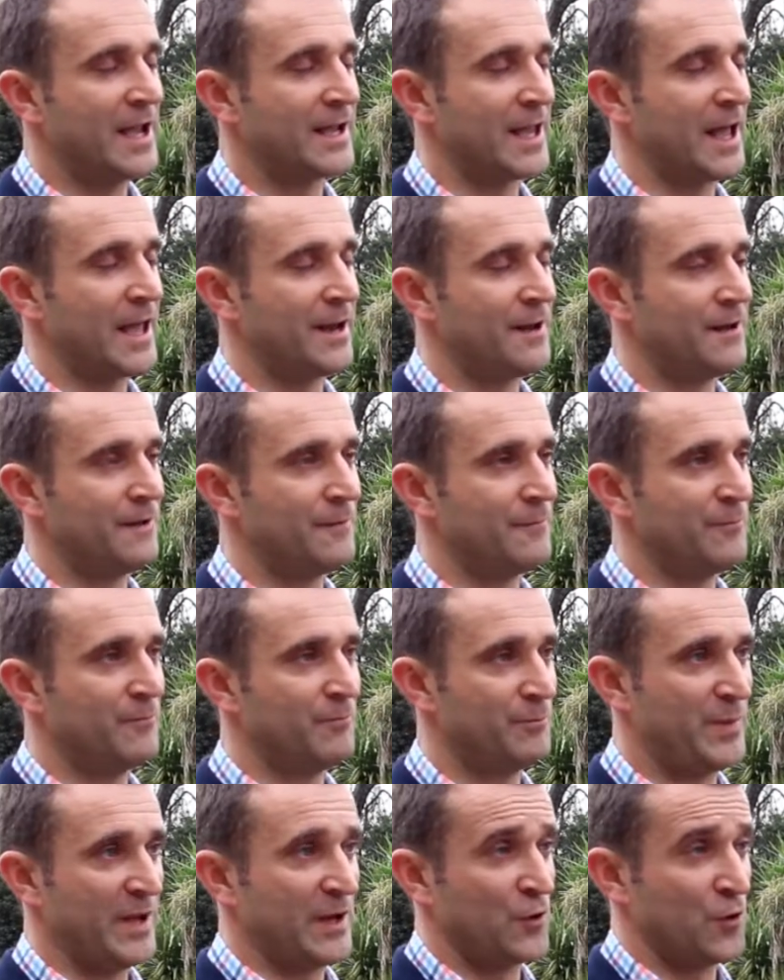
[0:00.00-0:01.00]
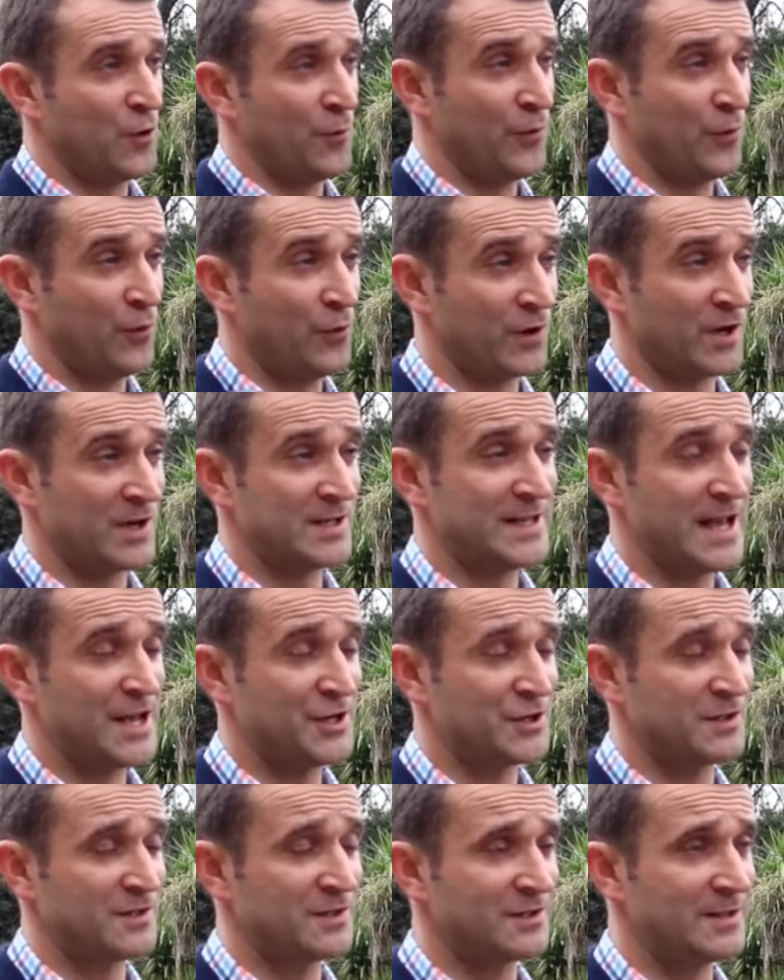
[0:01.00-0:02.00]
Again, big corporate
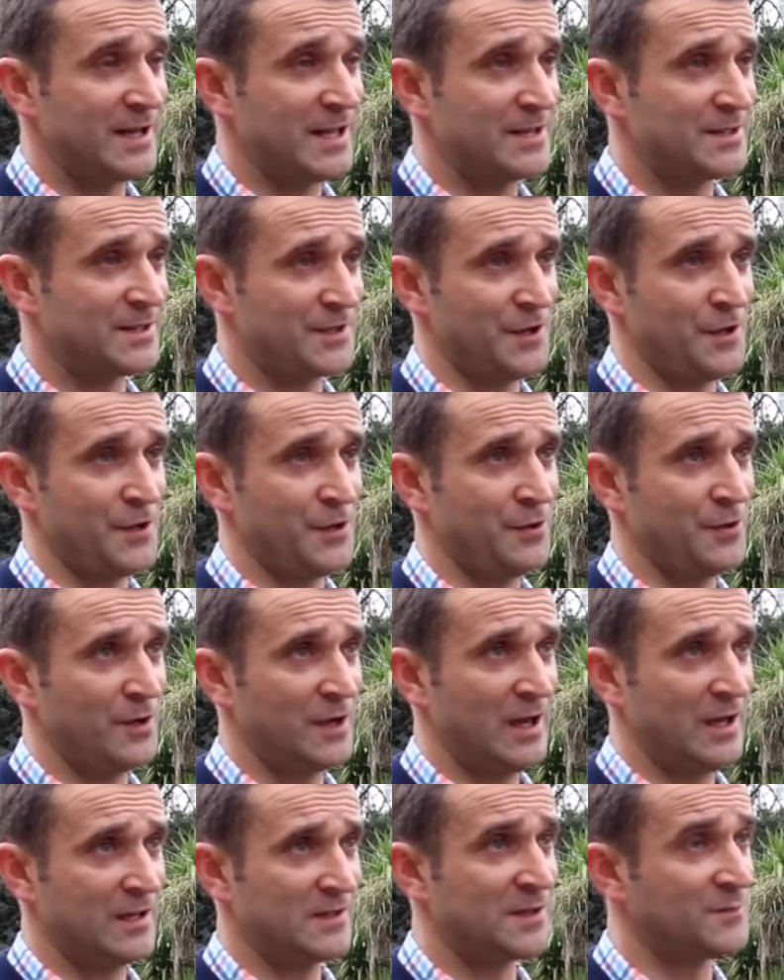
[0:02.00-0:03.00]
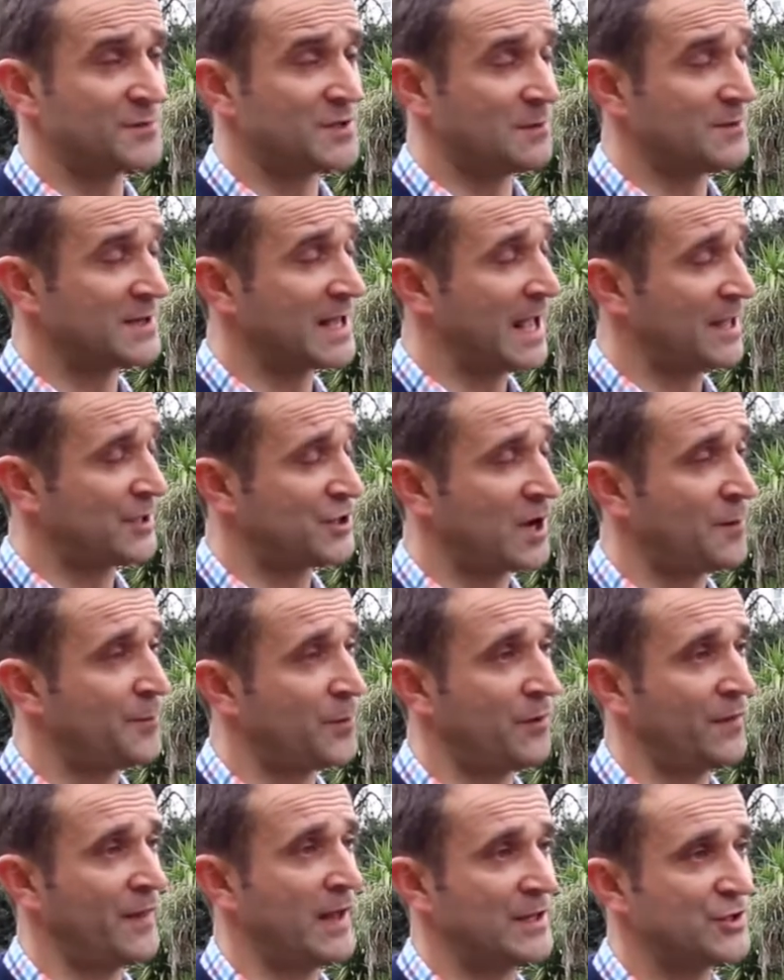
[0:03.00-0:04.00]
organisations need to sometimes catch
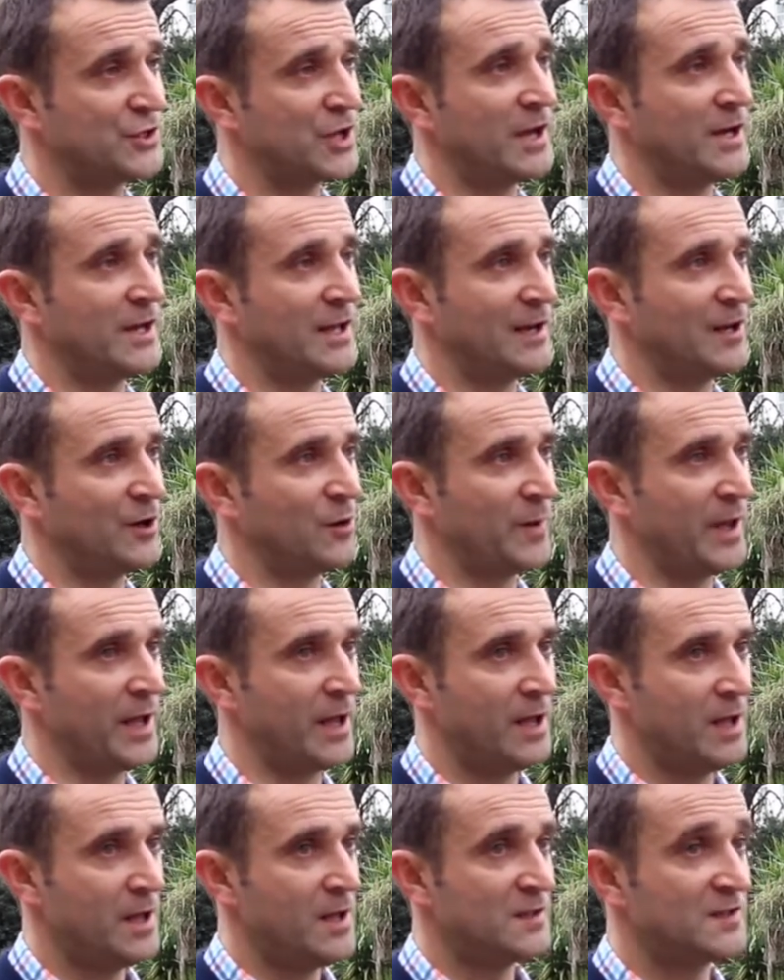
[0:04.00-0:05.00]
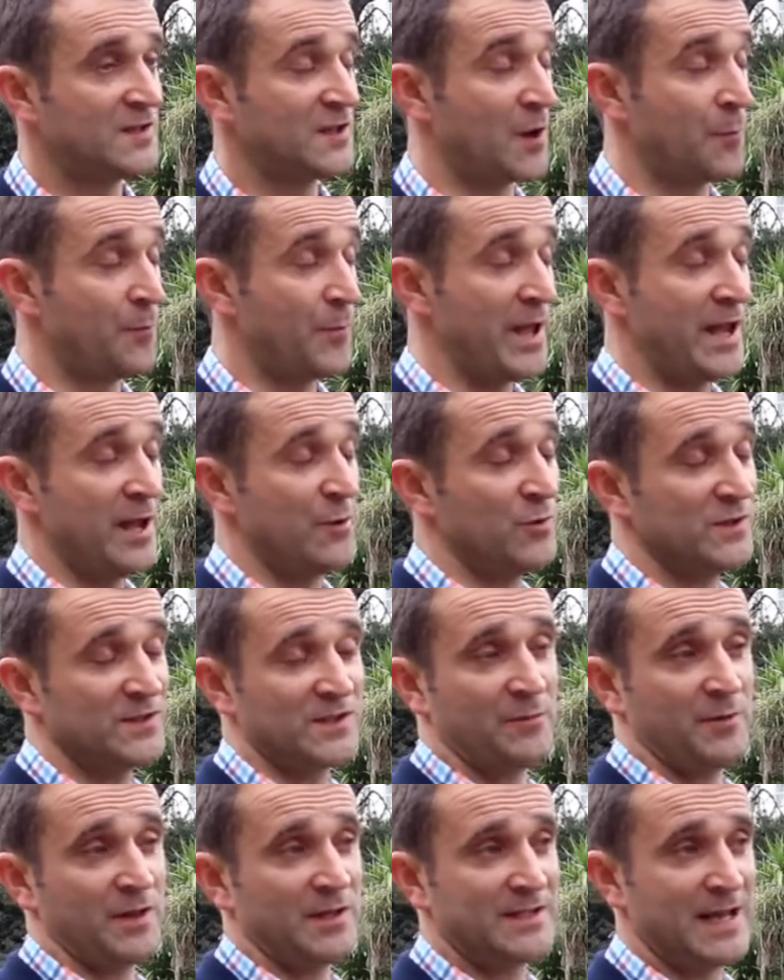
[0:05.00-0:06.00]
up on that journey a little bit to compete with
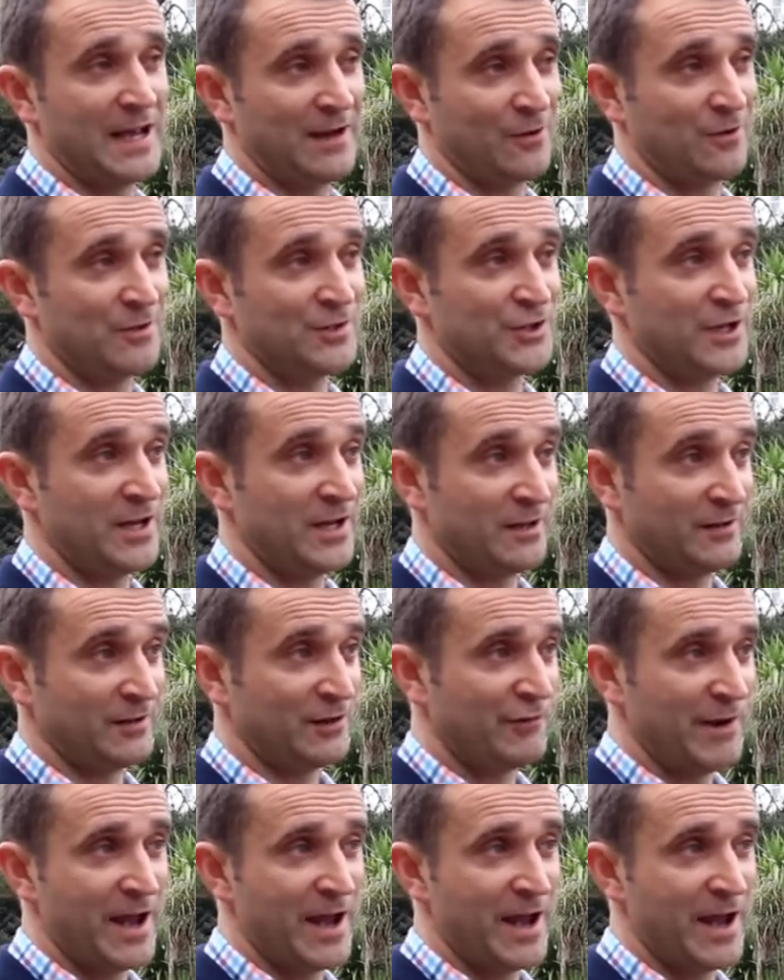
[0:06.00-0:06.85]
some of the technology and